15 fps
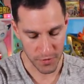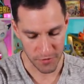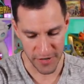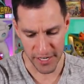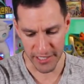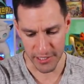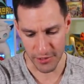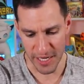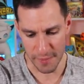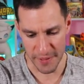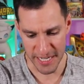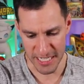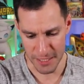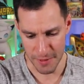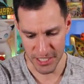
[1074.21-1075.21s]
Very
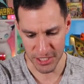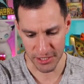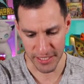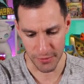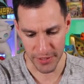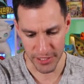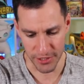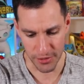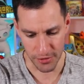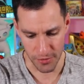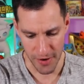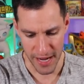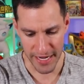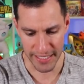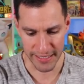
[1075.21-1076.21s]
creepy, especially when you do a
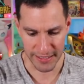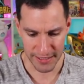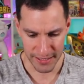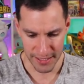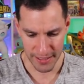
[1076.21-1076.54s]
raid.